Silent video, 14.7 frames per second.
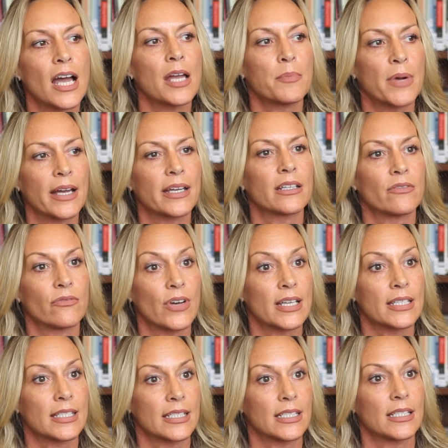I
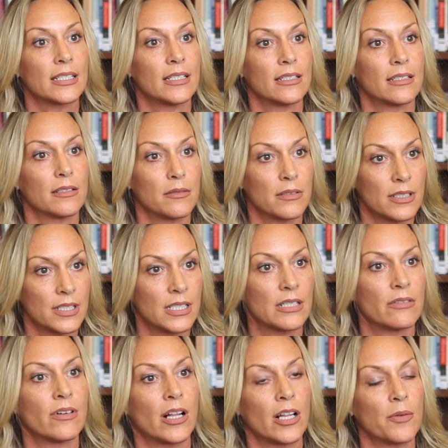invested to
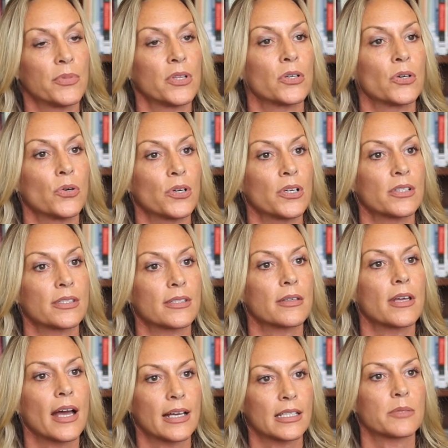develop the course
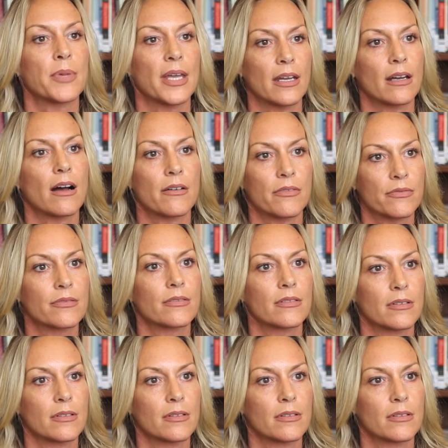has paid off,